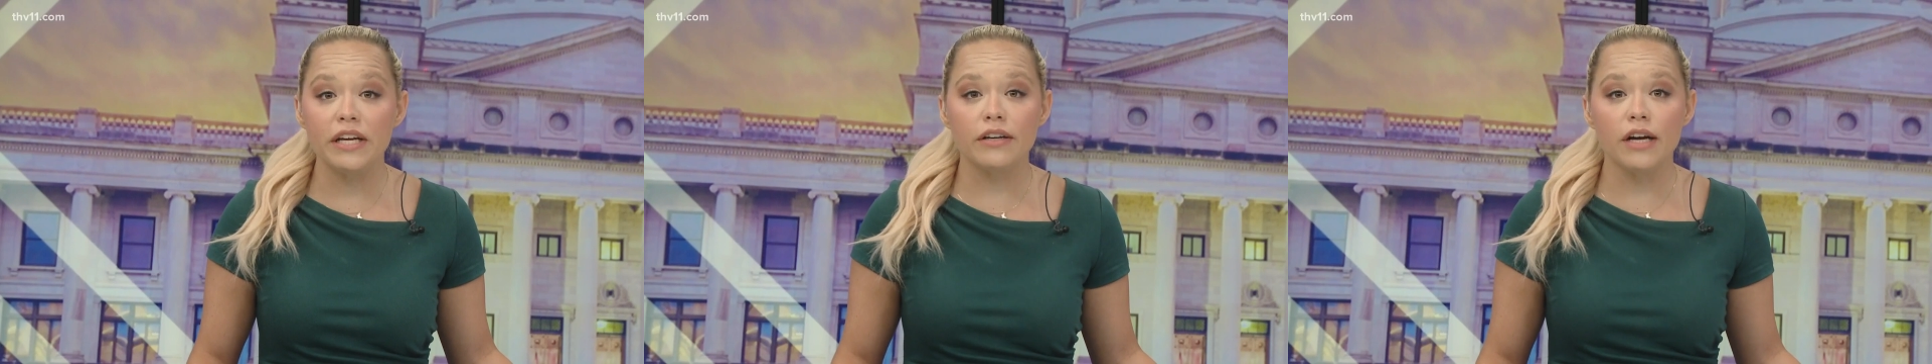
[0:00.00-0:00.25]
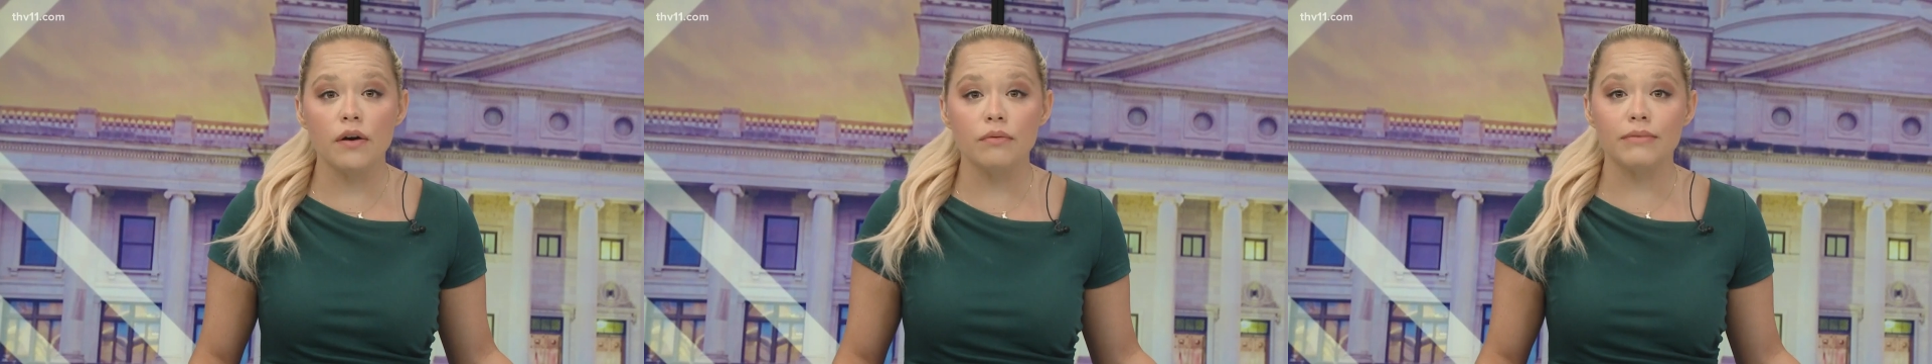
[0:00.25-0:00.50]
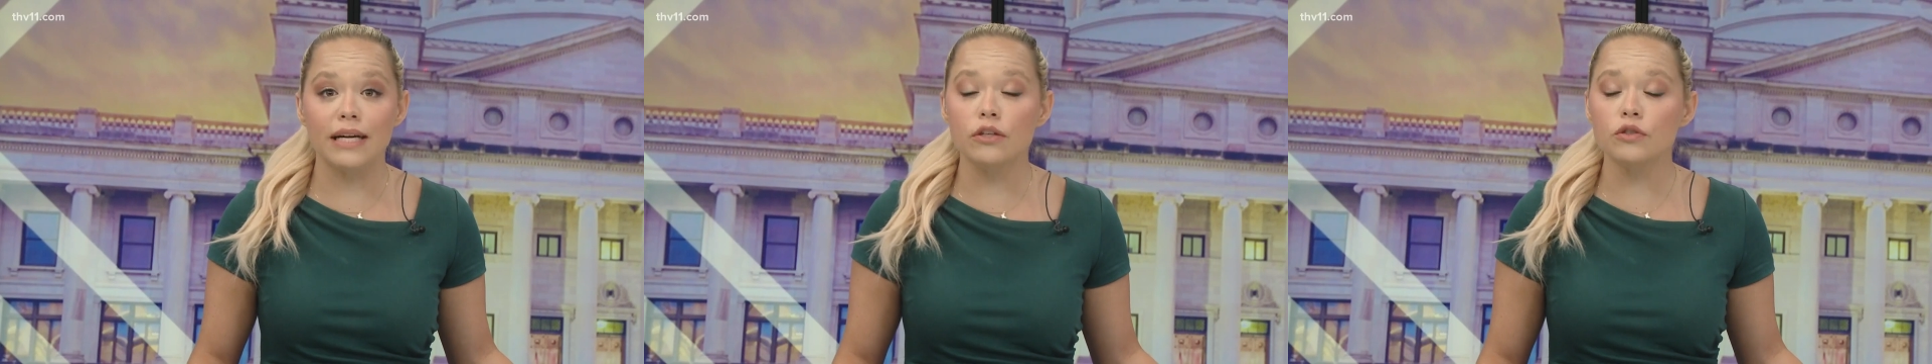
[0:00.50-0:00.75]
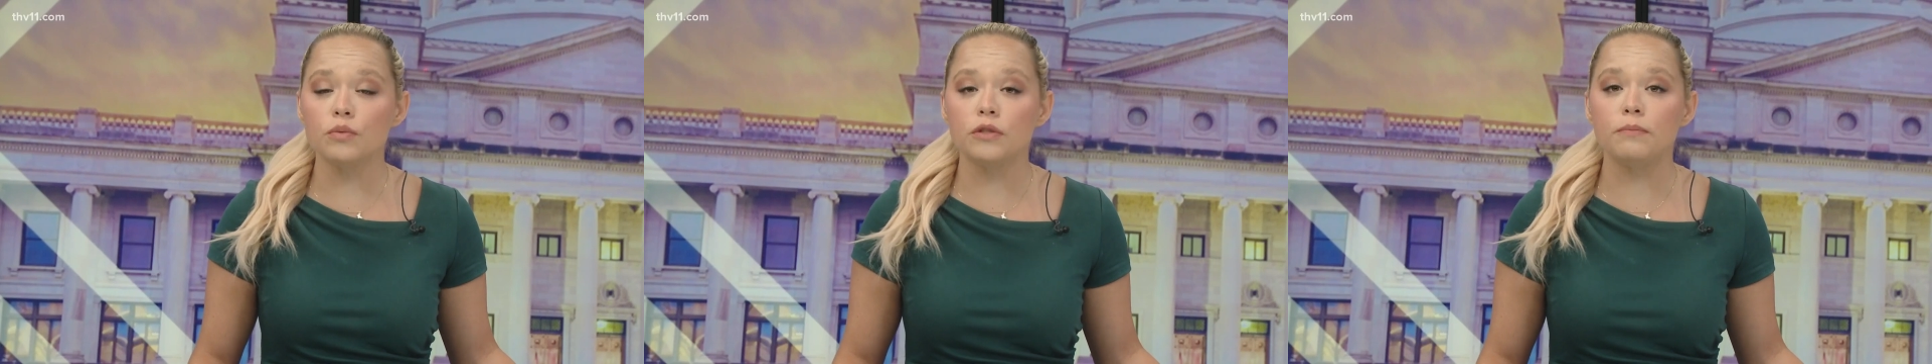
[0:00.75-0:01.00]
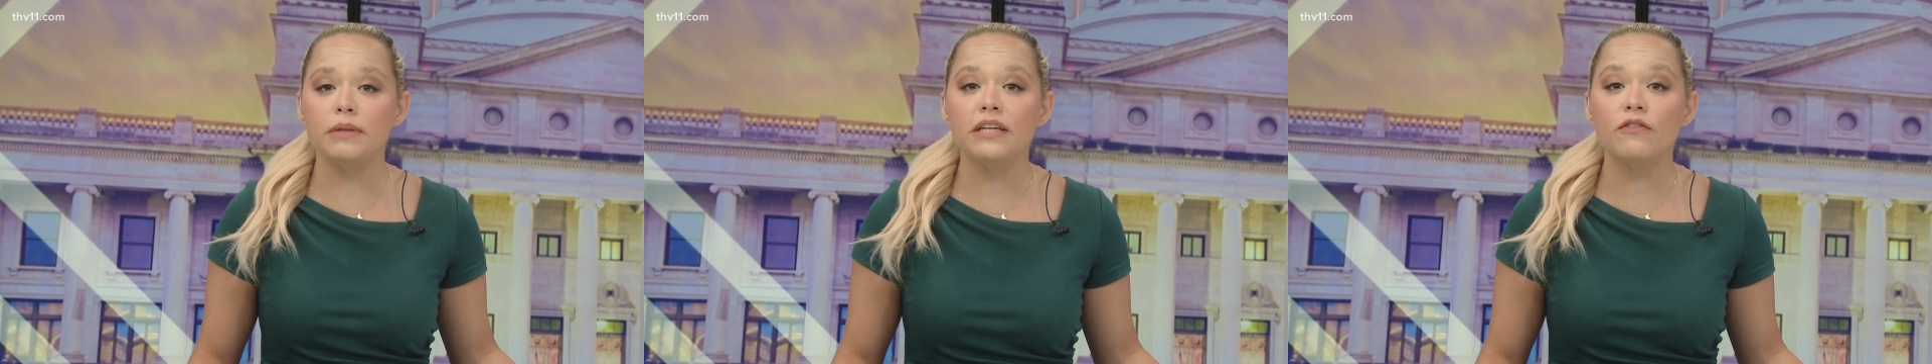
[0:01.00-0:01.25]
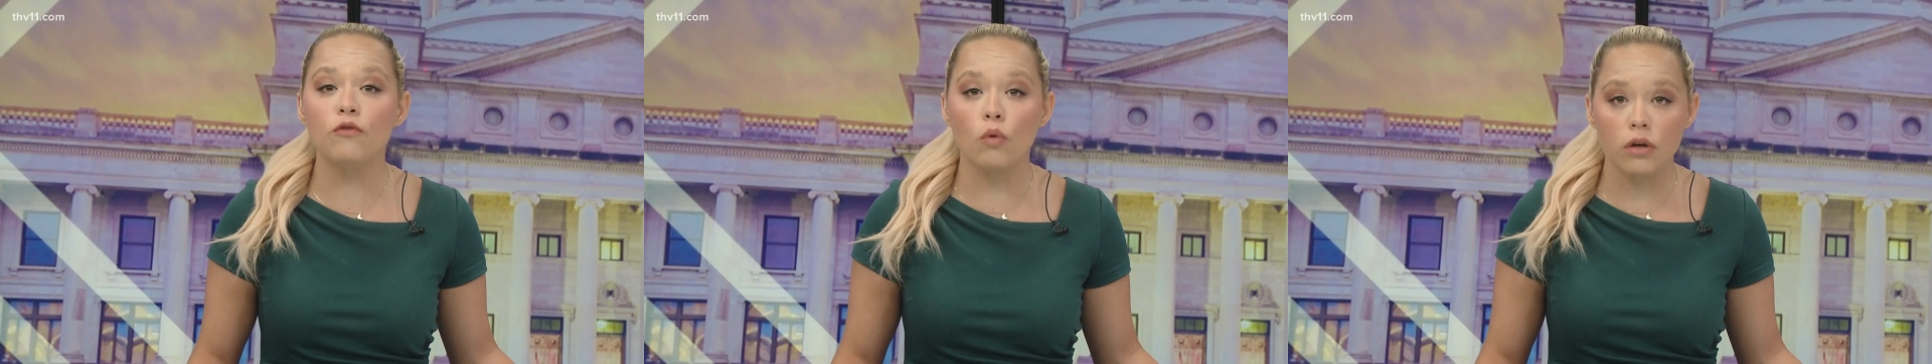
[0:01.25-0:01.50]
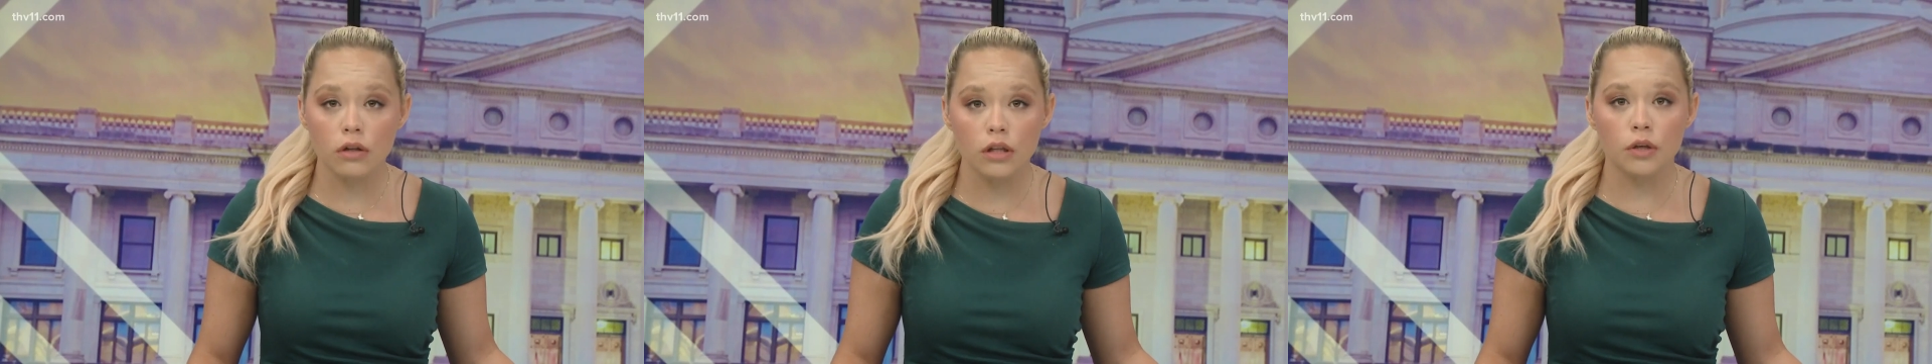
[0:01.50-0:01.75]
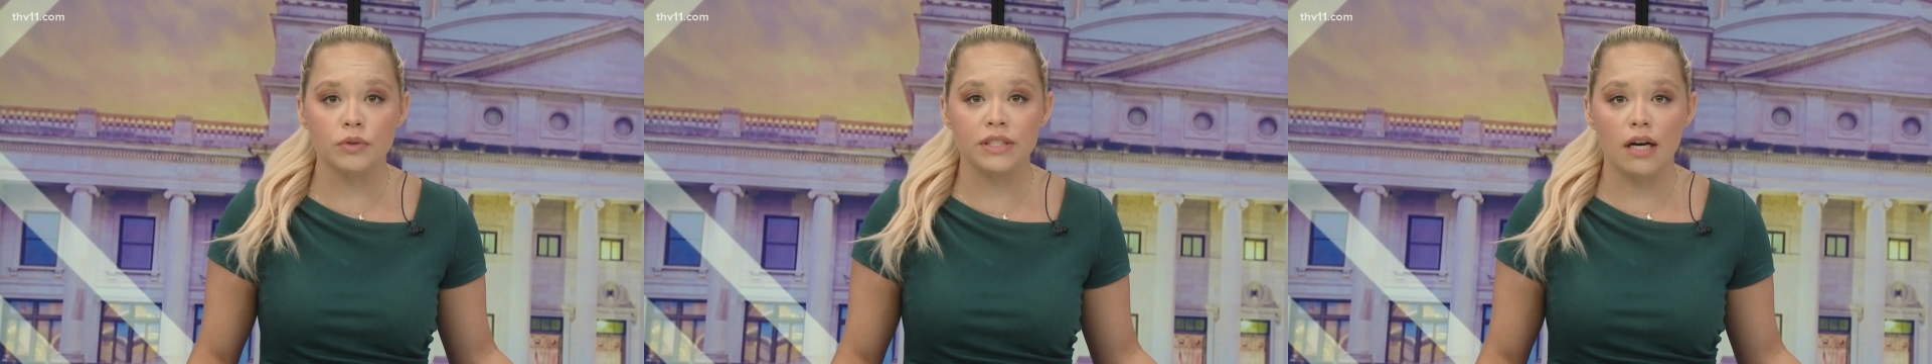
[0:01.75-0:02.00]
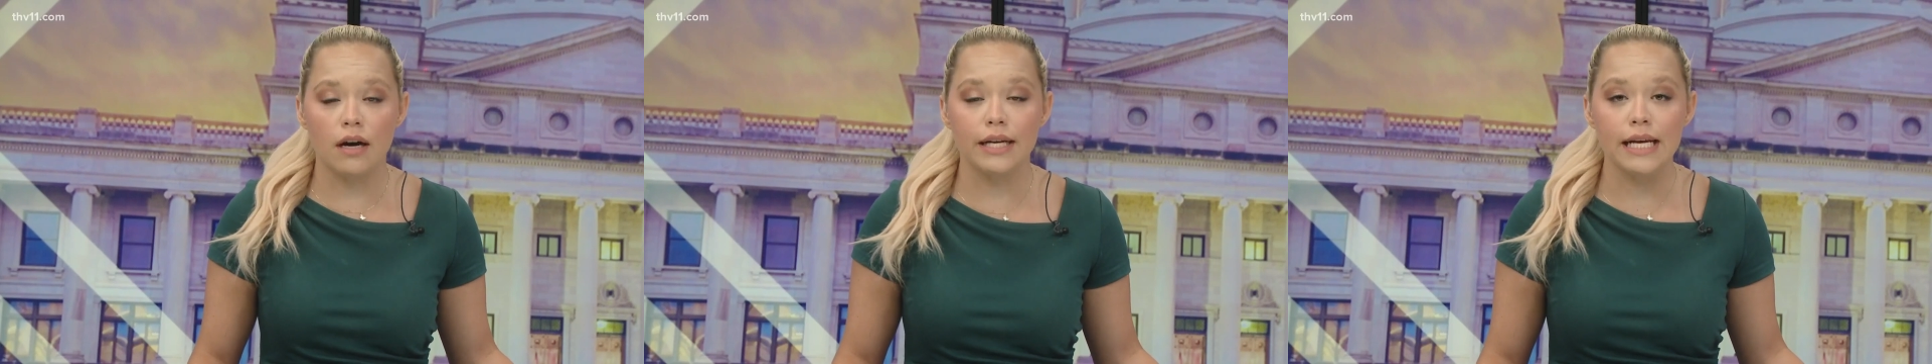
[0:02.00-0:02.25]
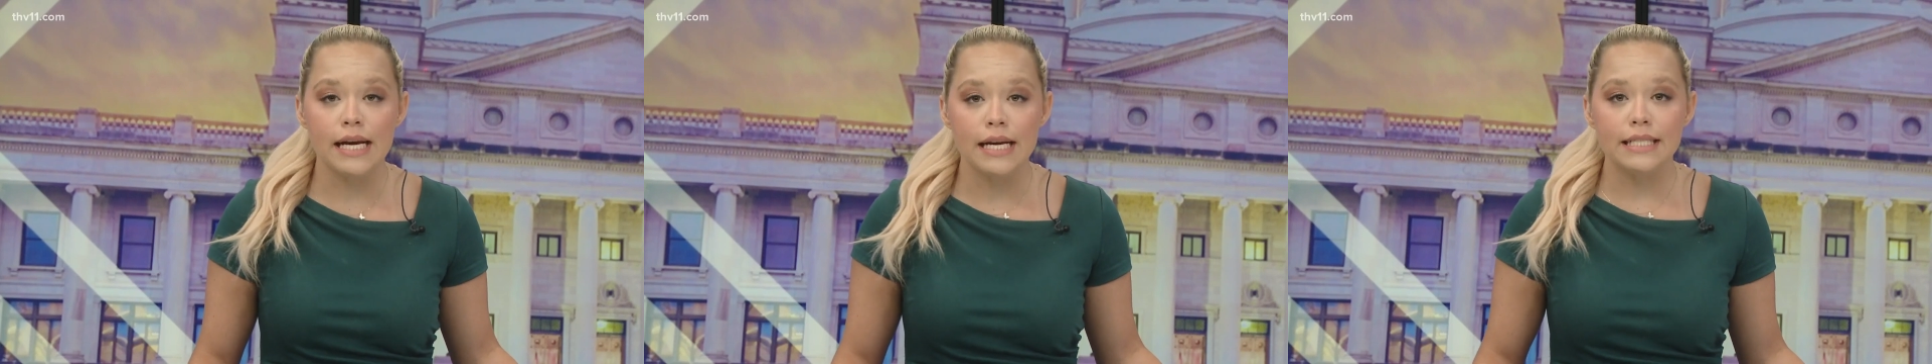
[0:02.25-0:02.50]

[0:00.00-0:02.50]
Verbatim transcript: ago theirs was being foreclosed on.